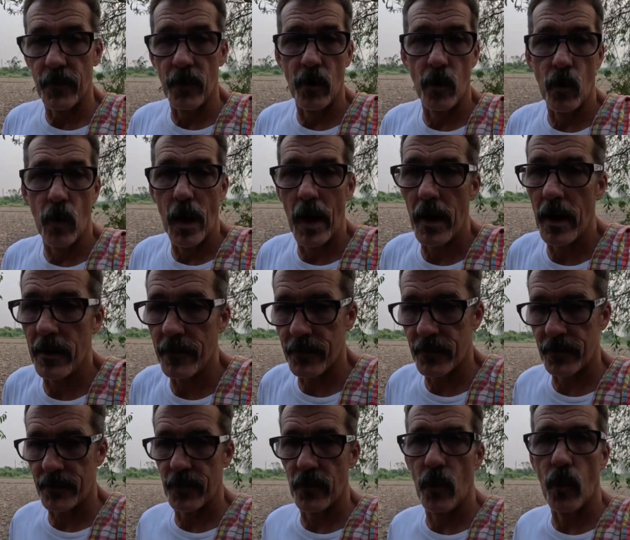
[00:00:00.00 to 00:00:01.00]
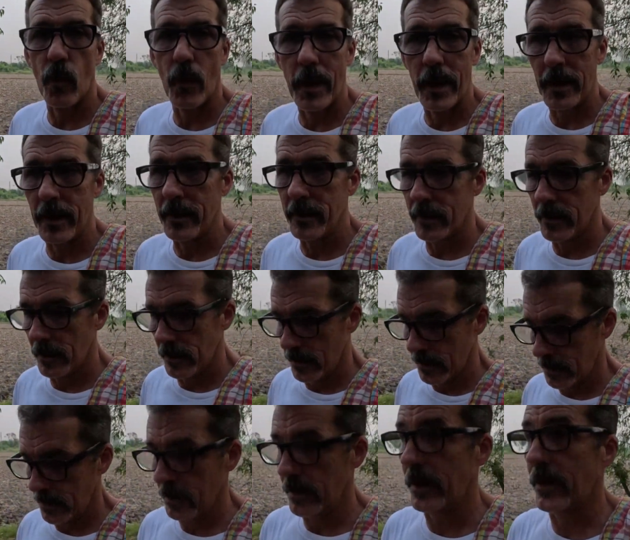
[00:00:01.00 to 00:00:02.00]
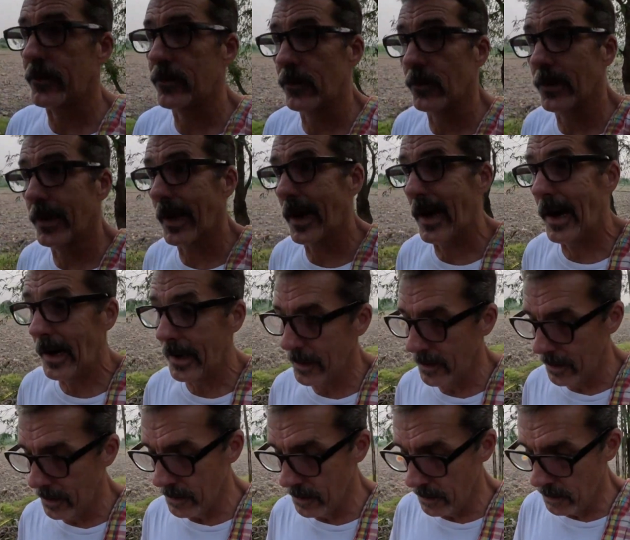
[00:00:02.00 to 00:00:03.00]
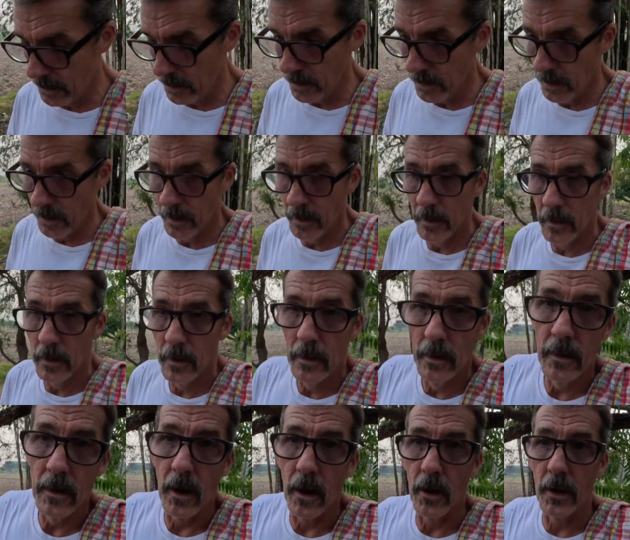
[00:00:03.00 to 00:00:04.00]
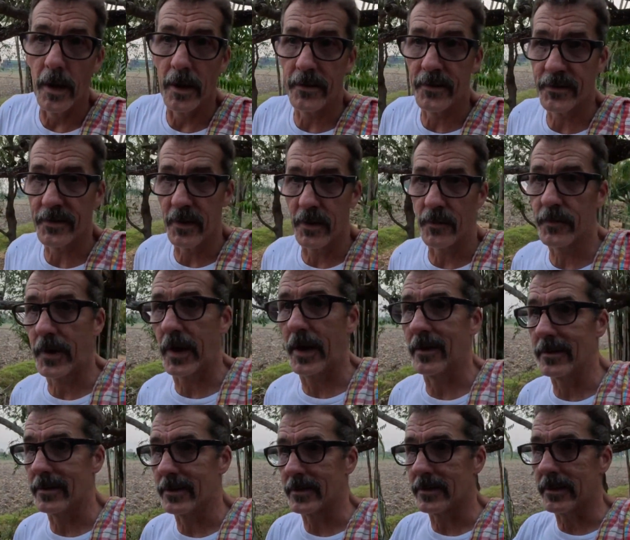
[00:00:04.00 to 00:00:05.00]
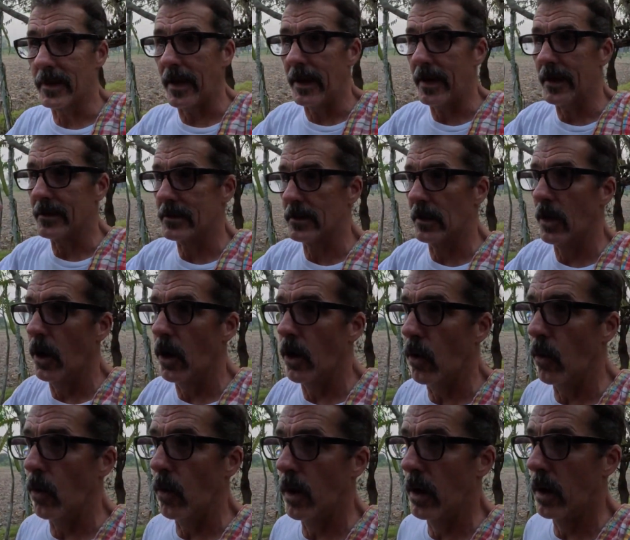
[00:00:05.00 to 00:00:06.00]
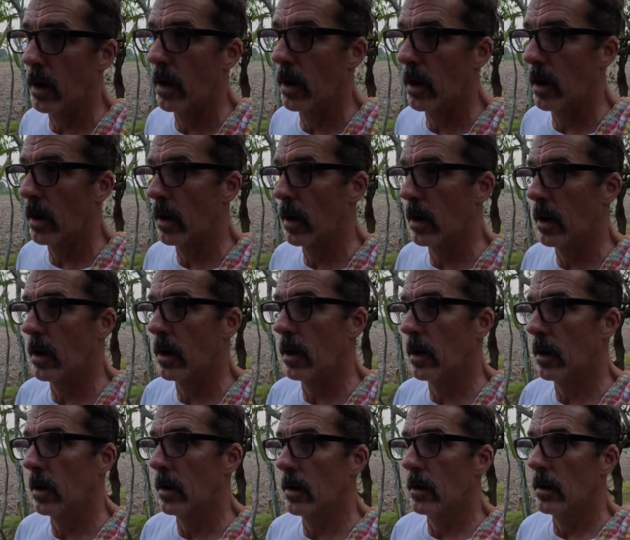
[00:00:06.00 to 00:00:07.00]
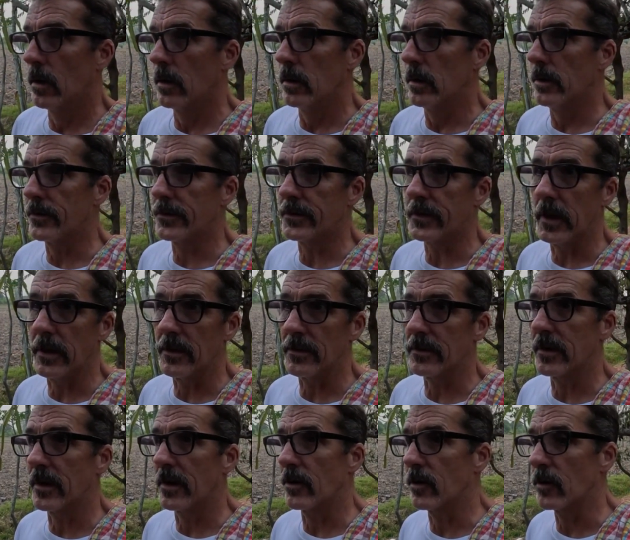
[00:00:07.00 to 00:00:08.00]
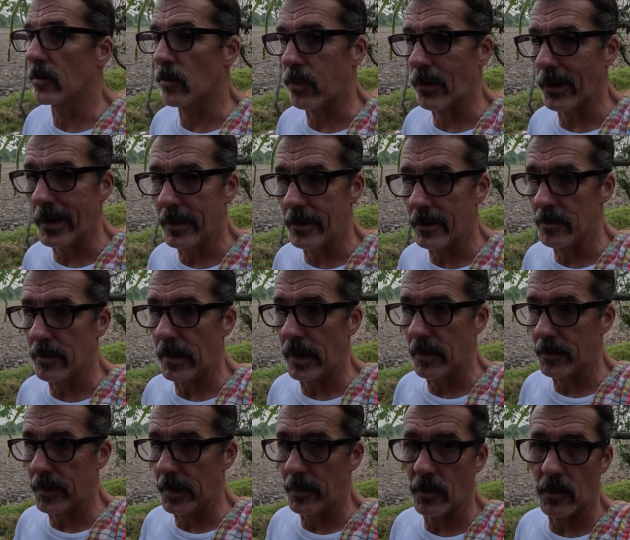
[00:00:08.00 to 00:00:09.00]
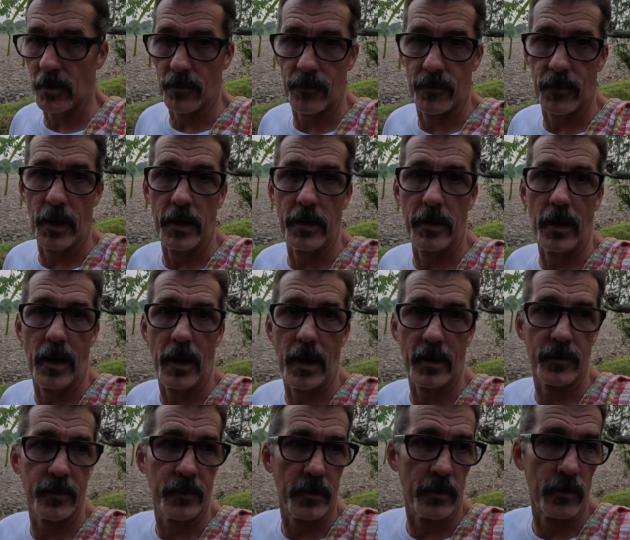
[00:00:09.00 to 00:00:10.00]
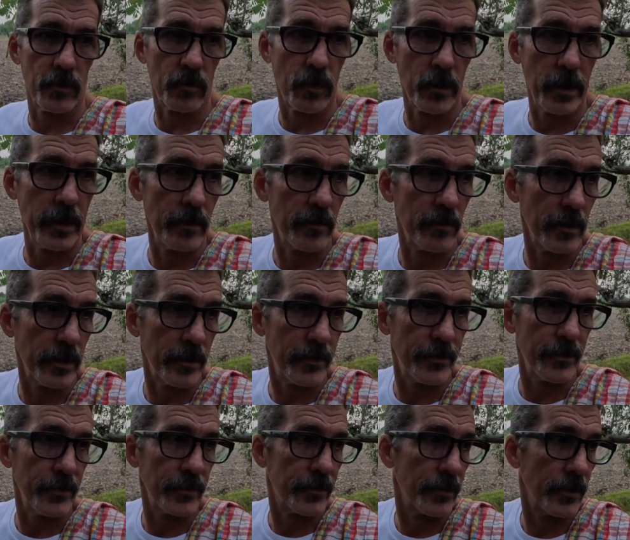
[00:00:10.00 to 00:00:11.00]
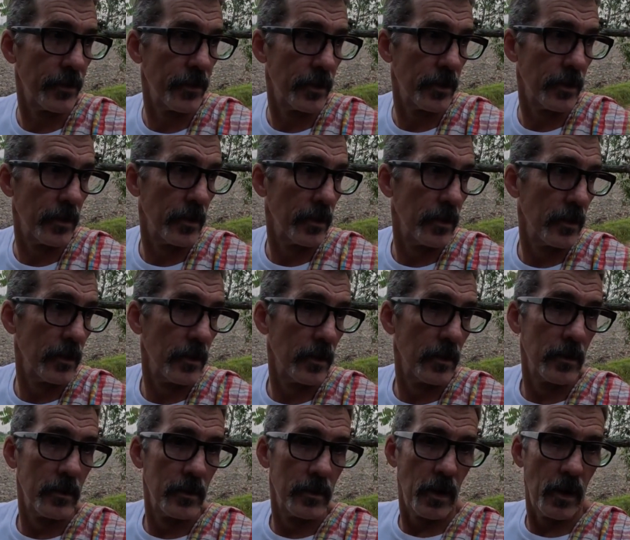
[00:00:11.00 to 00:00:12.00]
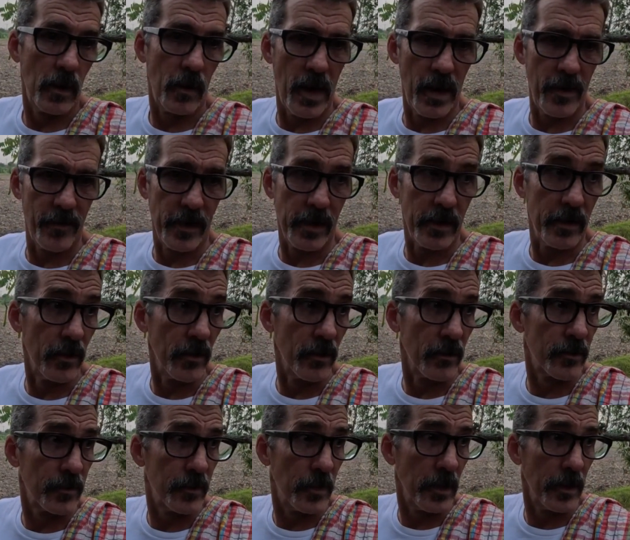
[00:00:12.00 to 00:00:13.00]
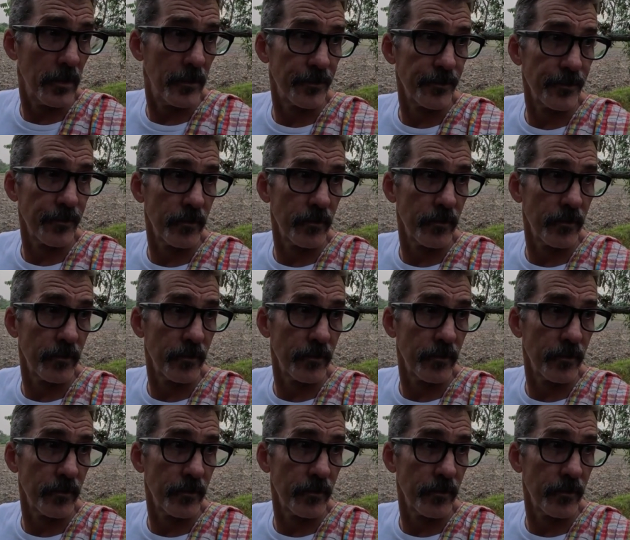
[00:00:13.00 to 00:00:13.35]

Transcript: no wet, if there's no wind, and it's really hot, all that stuff kind of stays low and stays in there and you can breathe it, man. People are flooding the hospital with breathing issues. I don't have any of those, but